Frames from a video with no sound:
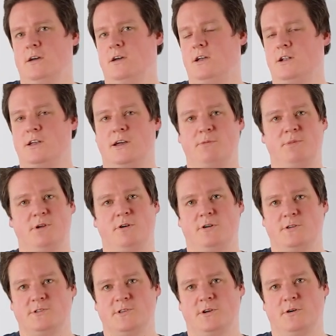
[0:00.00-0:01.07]
It can be
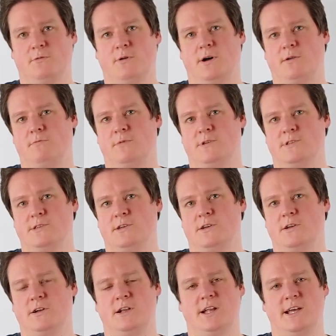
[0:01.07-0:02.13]
also one with
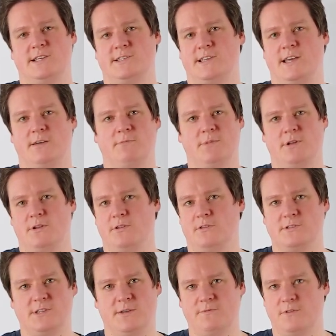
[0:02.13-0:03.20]
a glass segment
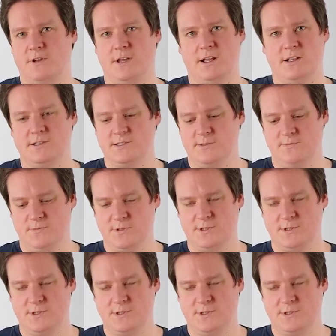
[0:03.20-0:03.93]
or something else.